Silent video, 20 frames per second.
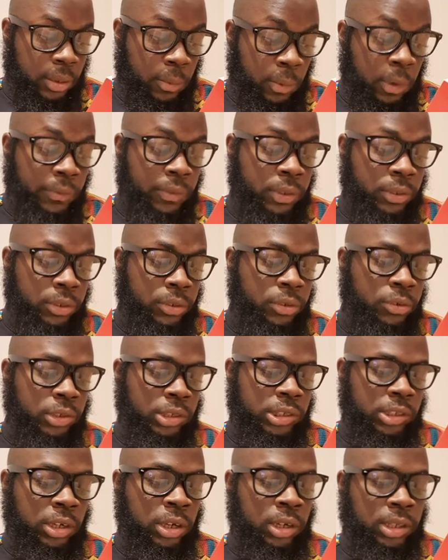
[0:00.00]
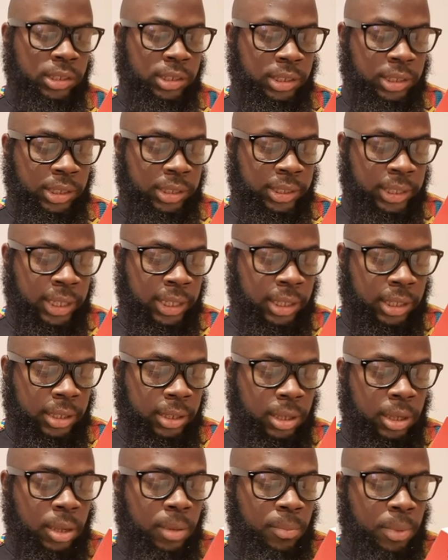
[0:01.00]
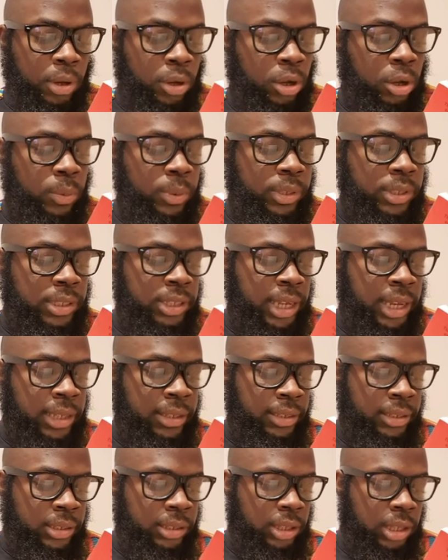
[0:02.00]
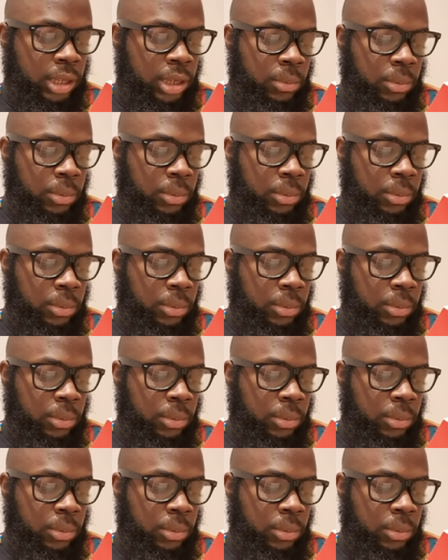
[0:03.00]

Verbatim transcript: with the New Cross arson attack, but coincided